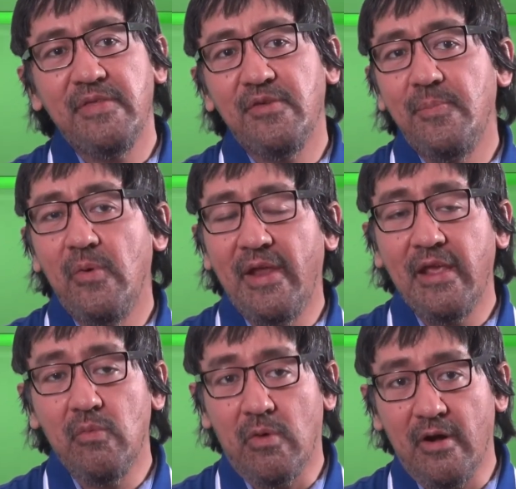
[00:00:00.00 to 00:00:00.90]

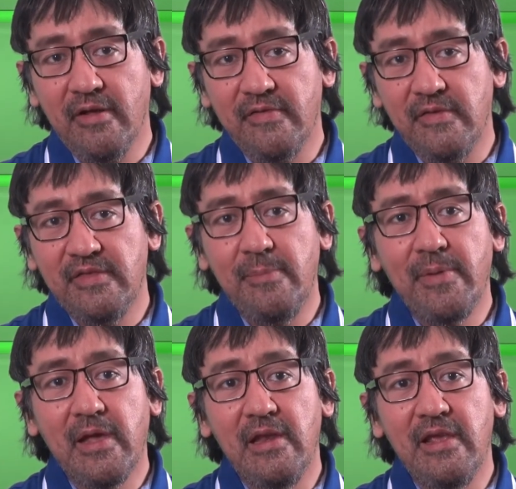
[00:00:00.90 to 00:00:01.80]
mythopoetic works,
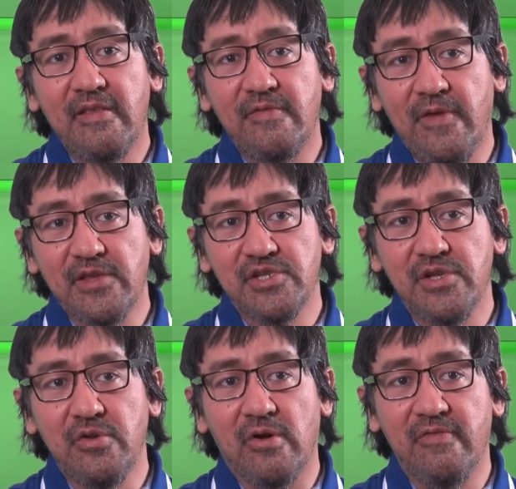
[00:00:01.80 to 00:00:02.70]
typically as
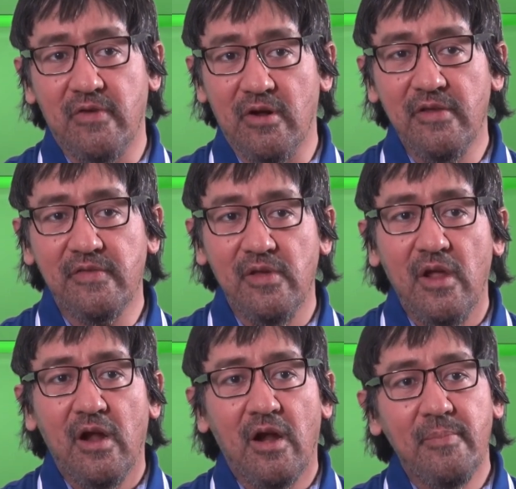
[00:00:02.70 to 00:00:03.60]
fiction or verse,
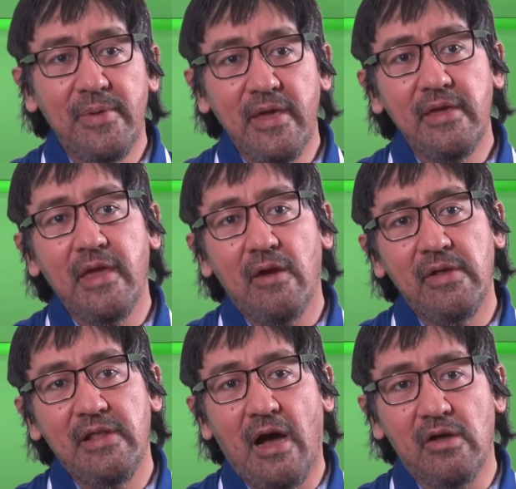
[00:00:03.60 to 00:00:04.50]
are being
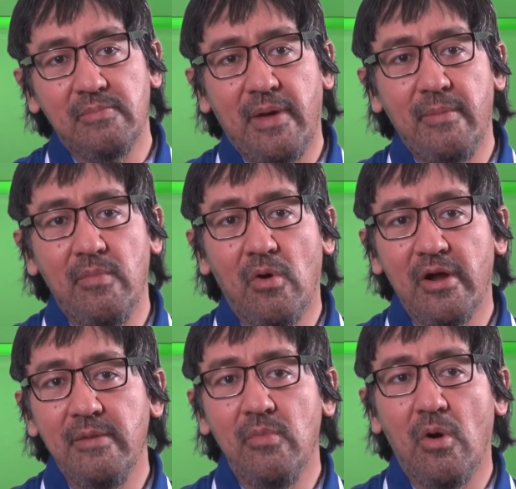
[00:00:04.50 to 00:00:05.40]
carried out by more
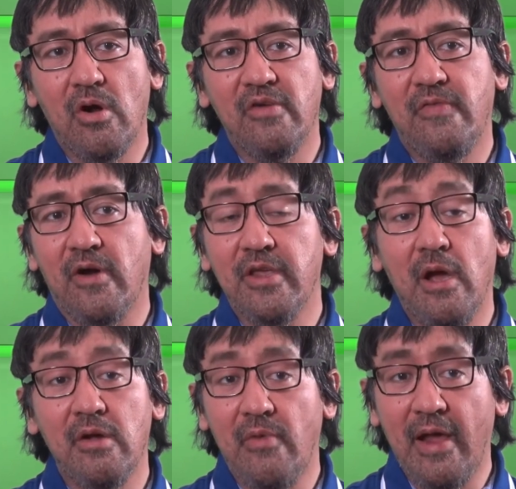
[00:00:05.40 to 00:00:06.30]
and more of our
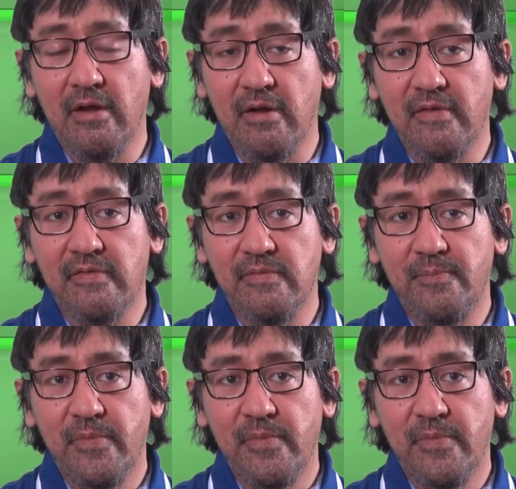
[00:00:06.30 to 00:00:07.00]
young writers.